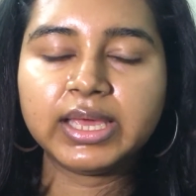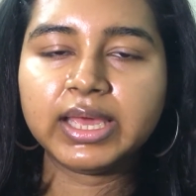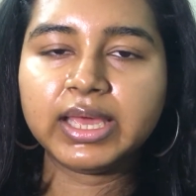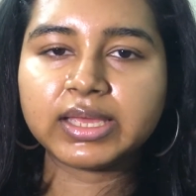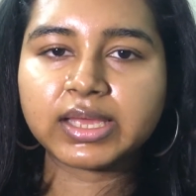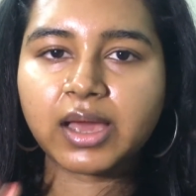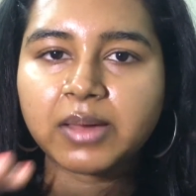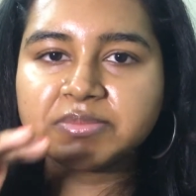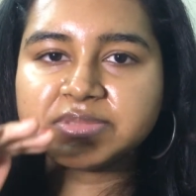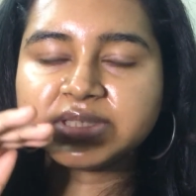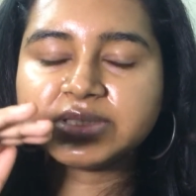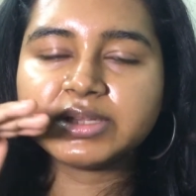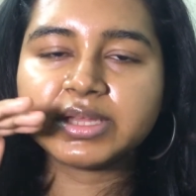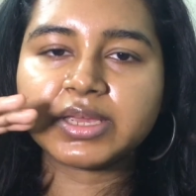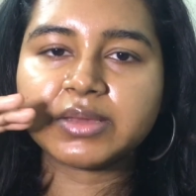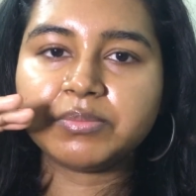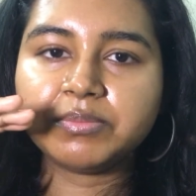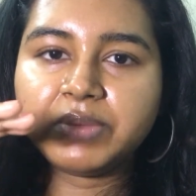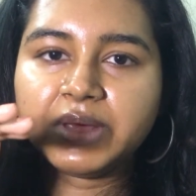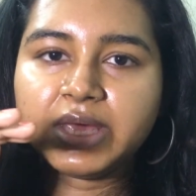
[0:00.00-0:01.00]
it comes in like
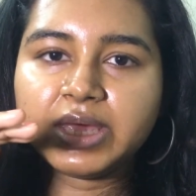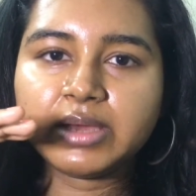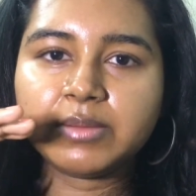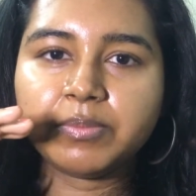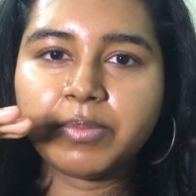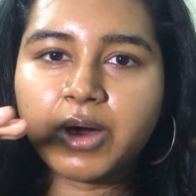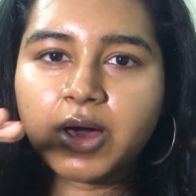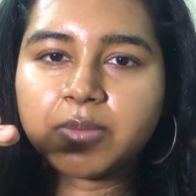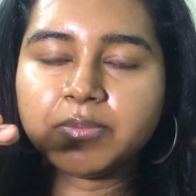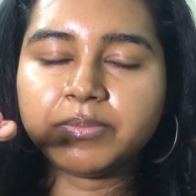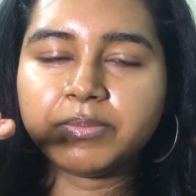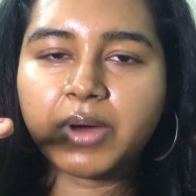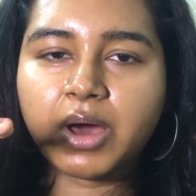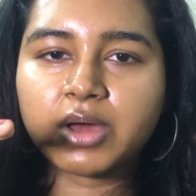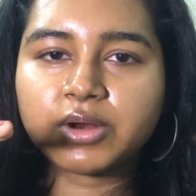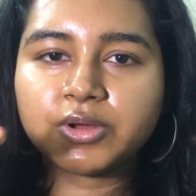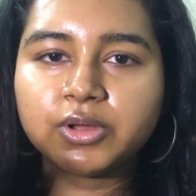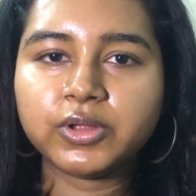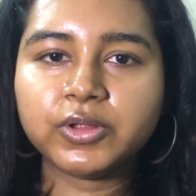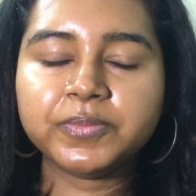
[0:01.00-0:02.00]
a big pump
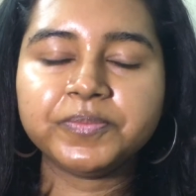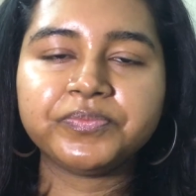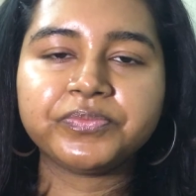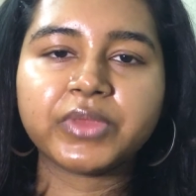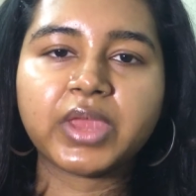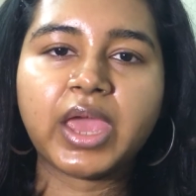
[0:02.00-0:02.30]
bottle.